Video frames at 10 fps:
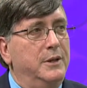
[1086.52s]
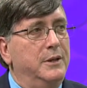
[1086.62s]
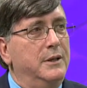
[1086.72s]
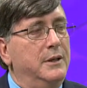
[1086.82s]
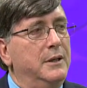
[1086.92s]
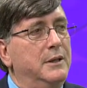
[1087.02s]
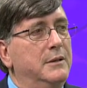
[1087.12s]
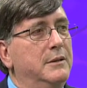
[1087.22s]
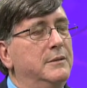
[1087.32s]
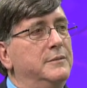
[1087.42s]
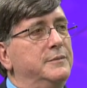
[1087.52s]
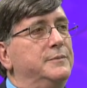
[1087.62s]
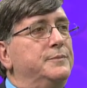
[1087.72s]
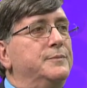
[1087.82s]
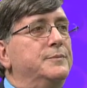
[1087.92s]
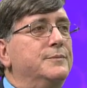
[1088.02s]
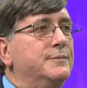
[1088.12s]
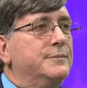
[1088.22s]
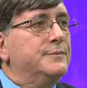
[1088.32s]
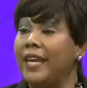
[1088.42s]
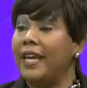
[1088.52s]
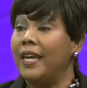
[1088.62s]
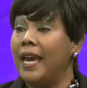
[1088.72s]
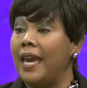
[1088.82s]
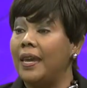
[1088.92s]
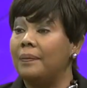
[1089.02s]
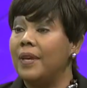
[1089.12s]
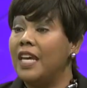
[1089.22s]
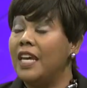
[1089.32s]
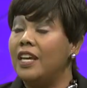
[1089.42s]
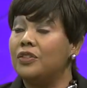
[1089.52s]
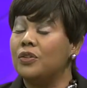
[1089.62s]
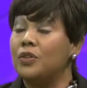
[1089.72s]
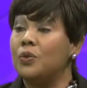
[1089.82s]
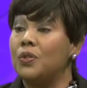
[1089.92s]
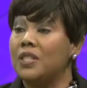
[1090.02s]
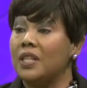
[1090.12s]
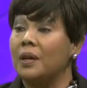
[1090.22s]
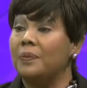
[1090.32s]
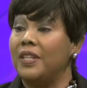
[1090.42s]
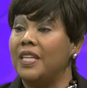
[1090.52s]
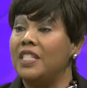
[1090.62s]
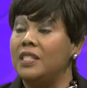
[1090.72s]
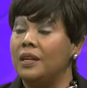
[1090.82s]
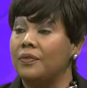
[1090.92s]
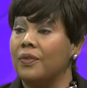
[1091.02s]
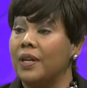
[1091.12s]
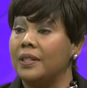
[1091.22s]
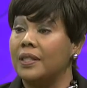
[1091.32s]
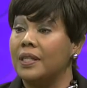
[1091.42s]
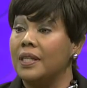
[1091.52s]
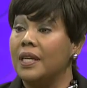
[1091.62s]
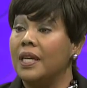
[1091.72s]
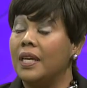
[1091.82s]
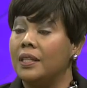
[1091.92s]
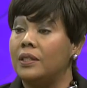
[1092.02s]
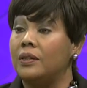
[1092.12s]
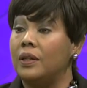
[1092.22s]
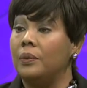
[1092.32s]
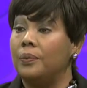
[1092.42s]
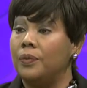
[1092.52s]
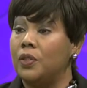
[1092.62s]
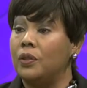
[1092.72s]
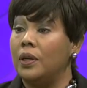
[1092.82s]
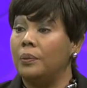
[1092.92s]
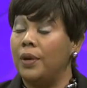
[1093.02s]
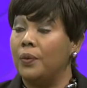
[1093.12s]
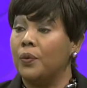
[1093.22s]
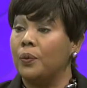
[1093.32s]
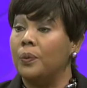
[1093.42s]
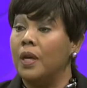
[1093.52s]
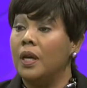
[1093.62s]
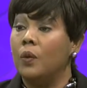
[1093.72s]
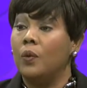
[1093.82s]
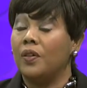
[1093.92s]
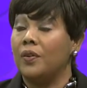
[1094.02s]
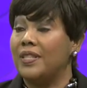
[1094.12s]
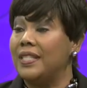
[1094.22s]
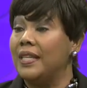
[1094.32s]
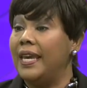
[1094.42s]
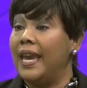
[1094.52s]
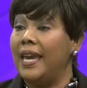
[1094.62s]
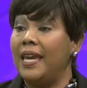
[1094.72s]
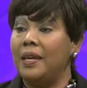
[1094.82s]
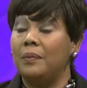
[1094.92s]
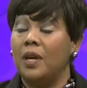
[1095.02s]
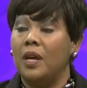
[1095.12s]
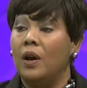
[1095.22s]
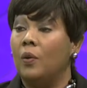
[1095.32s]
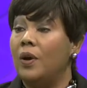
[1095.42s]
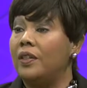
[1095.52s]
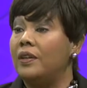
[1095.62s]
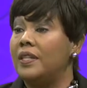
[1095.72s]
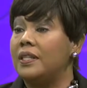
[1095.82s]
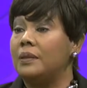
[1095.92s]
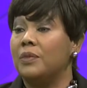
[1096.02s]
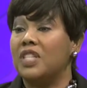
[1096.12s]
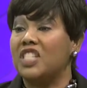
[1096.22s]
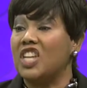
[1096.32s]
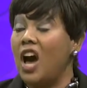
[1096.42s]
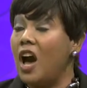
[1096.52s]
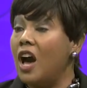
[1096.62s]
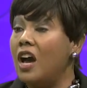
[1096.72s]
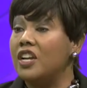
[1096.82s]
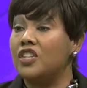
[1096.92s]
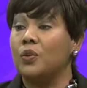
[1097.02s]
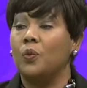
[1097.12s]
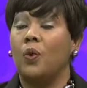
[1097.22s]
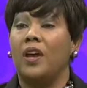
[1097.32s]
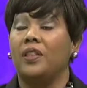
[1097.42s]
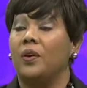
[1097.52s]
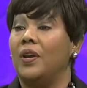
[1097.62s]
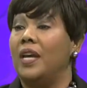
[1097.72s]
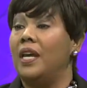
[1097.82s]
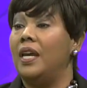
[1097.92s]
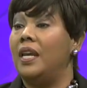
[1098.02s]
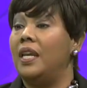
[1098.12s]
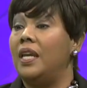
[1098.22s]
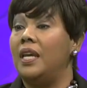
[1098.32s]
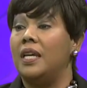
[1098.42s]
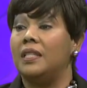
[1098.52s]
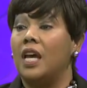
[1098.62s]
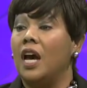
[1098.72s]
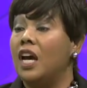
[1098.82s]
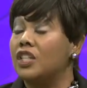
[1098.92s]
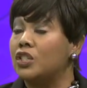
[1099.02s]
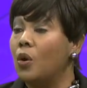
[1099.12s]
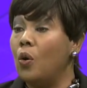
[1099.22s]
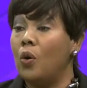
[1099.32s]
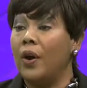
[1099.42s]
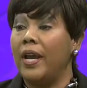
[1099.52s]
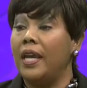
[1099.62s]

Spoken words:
I always tell them to play a game. Introduce something different into their bedroom, whether it's a game, whether it's massage, whether it is a toy.